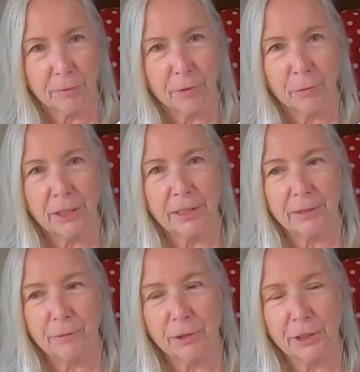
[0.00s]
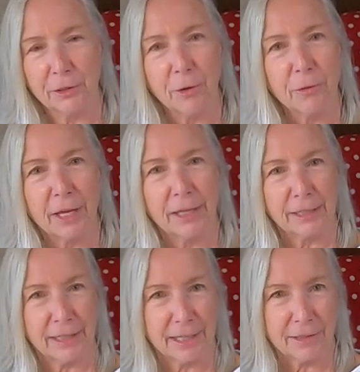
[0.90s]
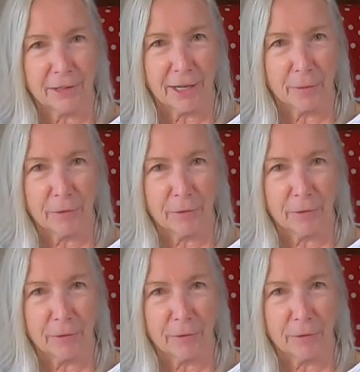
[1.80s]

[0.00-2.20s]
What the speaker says: But we didn't really know that at that time.